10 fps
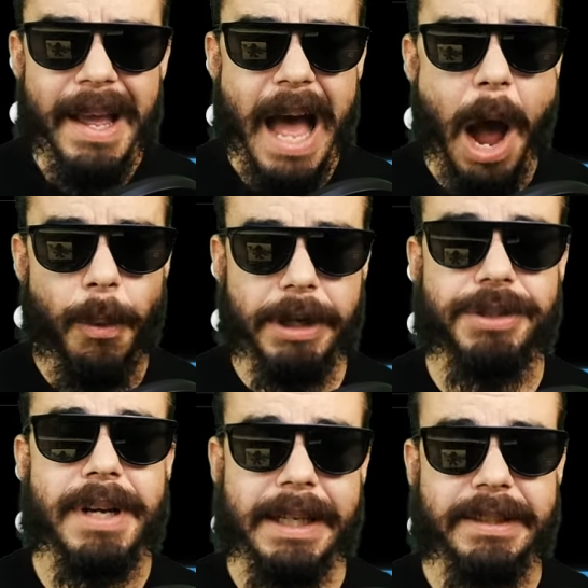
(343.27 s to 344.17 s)
I want
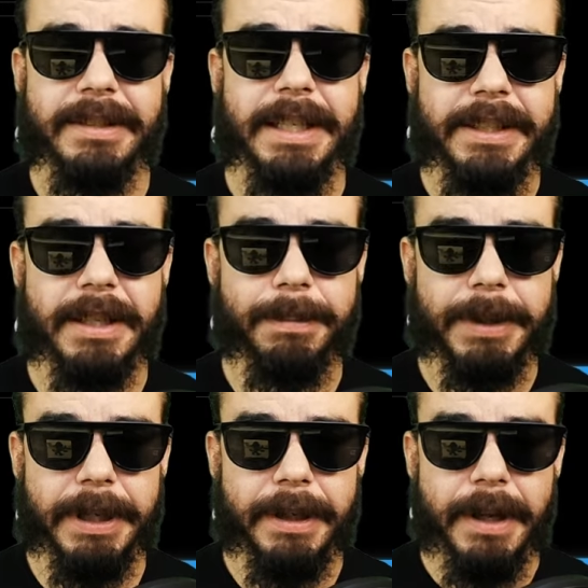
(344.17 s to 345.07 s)
you guys to see
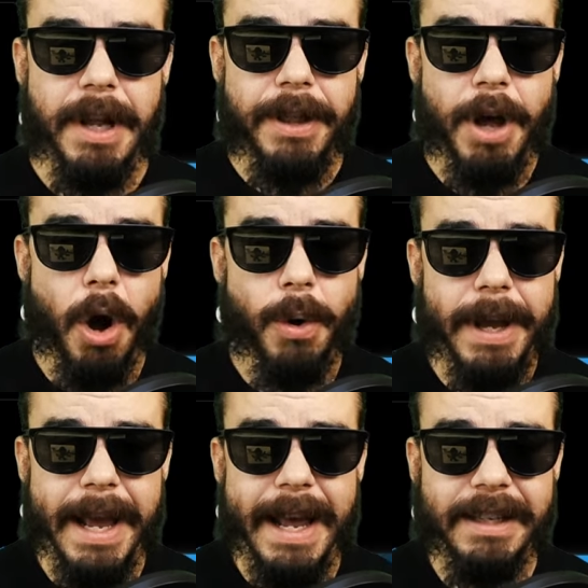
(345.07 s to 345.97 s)
something. The
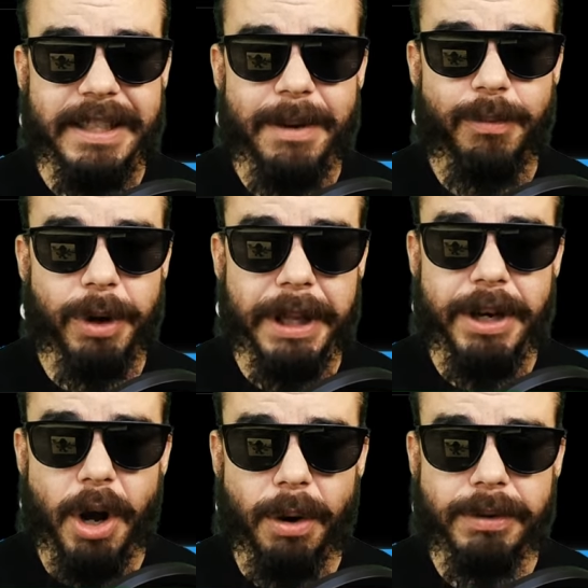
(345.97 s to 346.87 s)
OKX team really
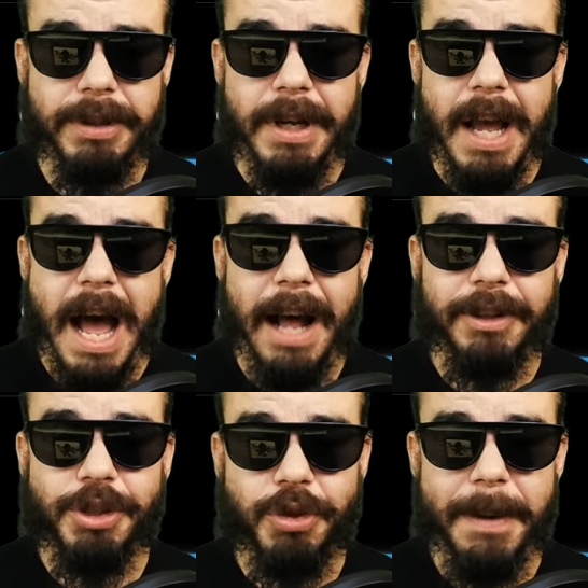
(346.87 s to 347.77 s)
knows how
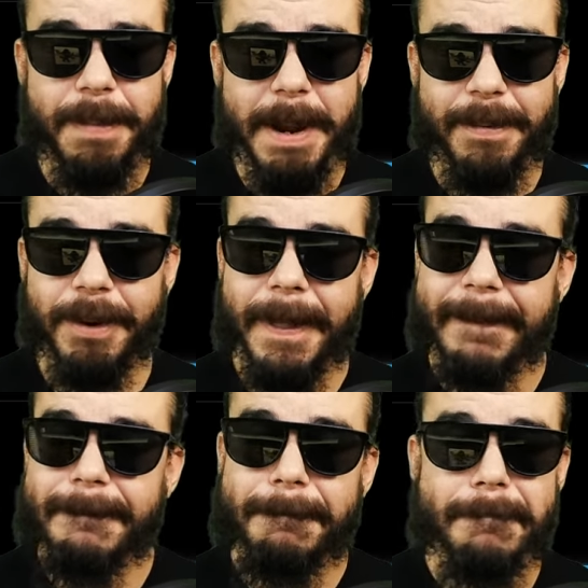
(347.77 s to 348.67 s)
to treat people.
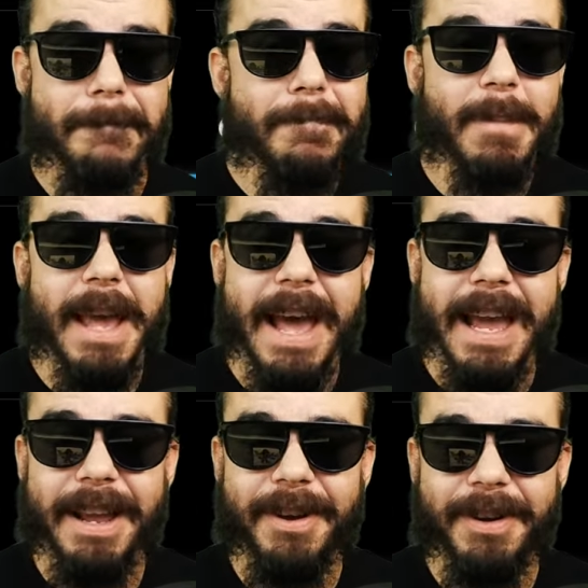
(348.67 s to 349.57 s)

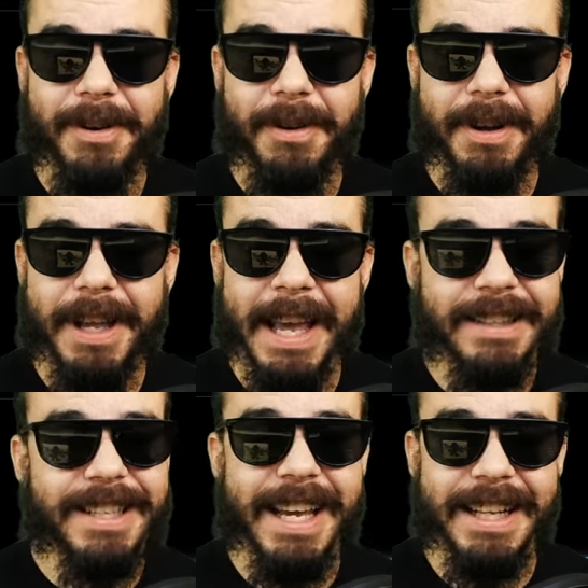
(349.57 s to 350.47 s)
Hey,
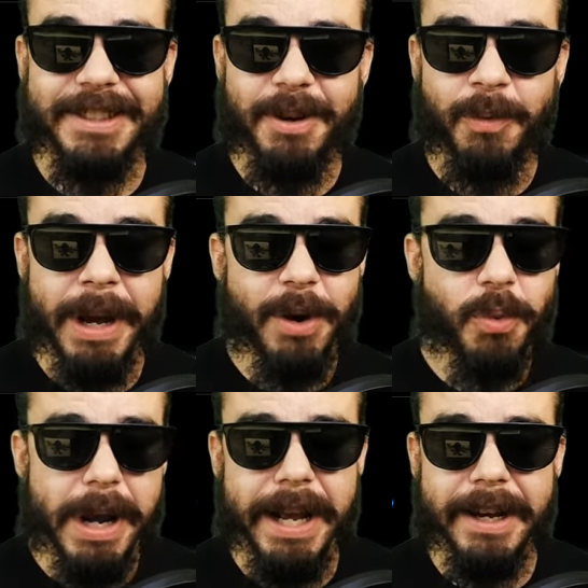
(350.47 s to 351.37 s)
hint, hint, wink,
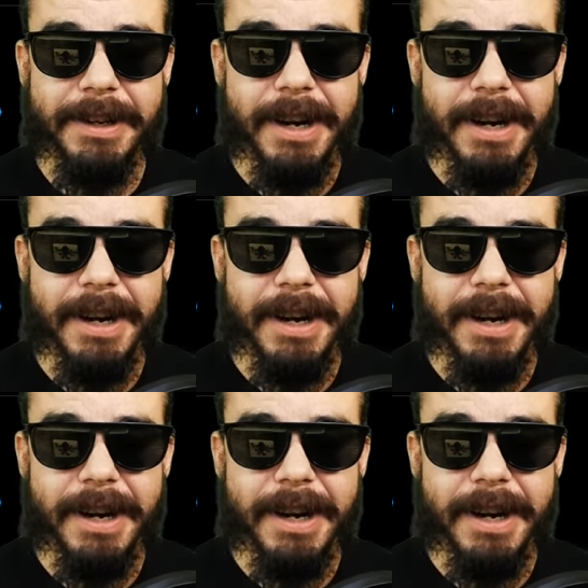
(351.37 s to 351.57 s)
wink.